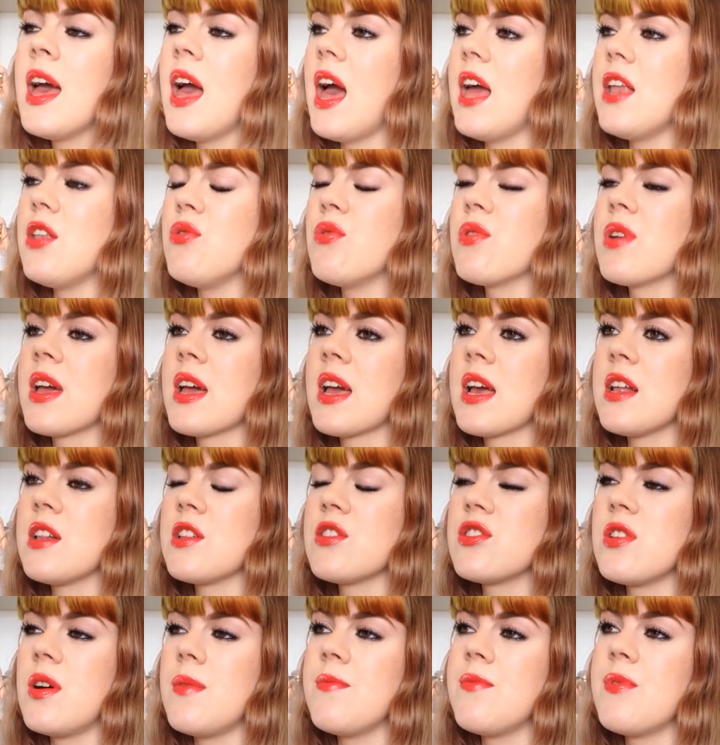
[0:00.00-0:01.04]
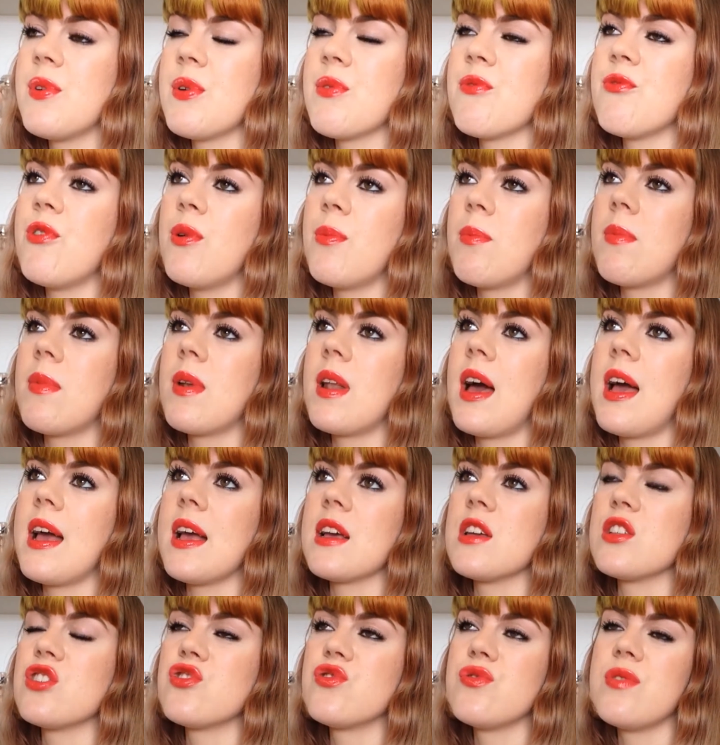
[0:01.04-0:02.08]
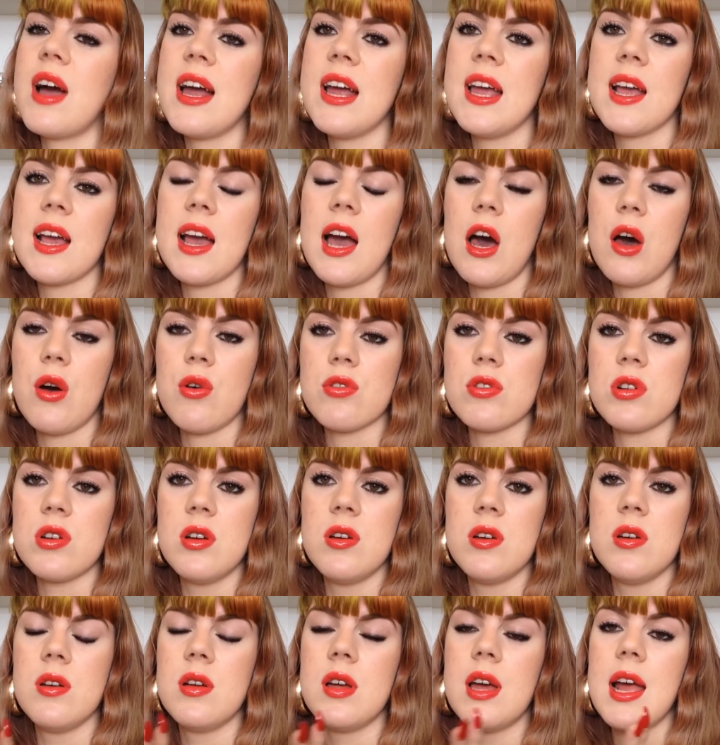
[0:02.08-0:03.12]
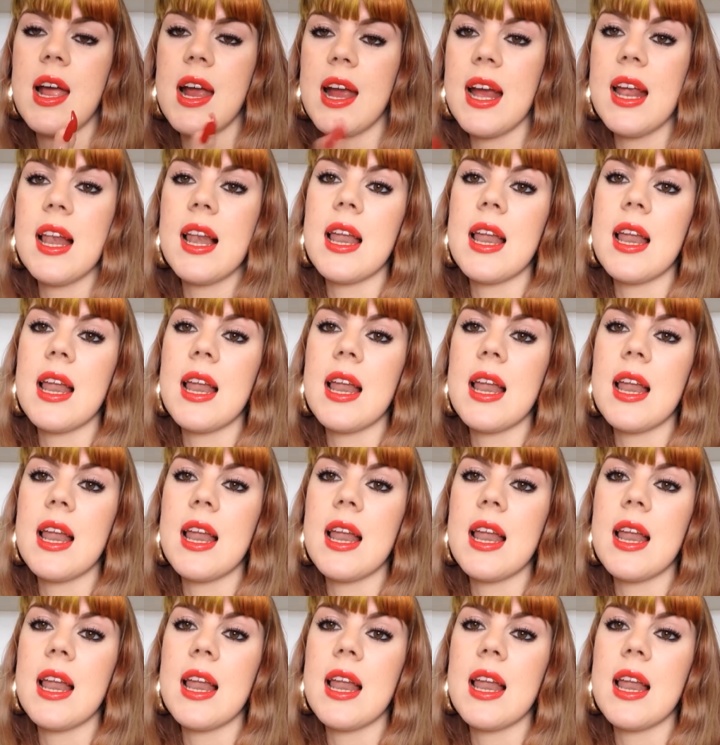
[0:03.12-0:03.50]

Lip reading: And you can get something from like trying out a